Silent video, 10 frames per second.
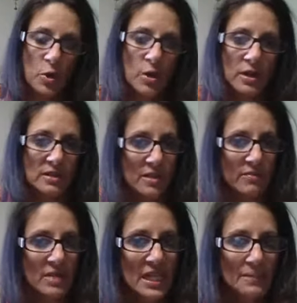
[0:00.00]

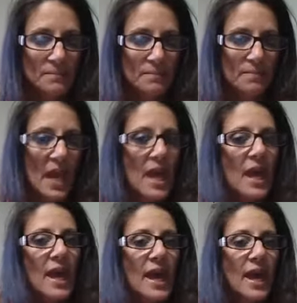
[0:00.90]
productivity.
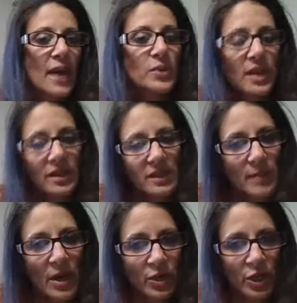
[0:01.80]
And we're talking
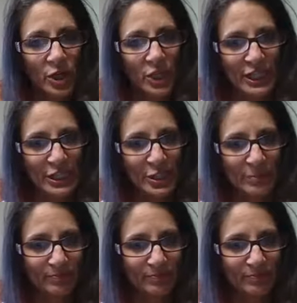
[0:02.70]
about courage.